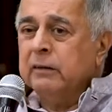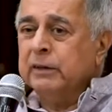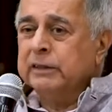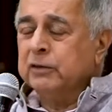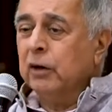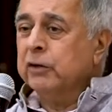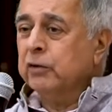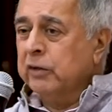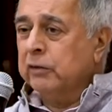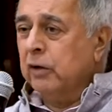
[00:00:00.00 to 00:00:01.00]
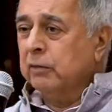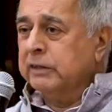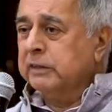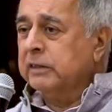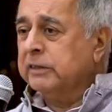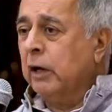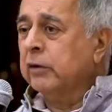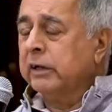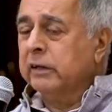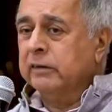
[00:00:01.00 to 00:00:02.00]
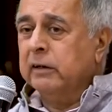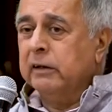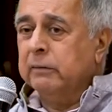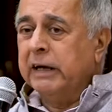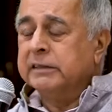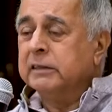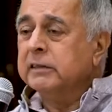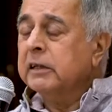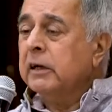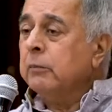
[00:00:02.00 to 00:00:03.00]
which is not news at all, which is just shouting matches.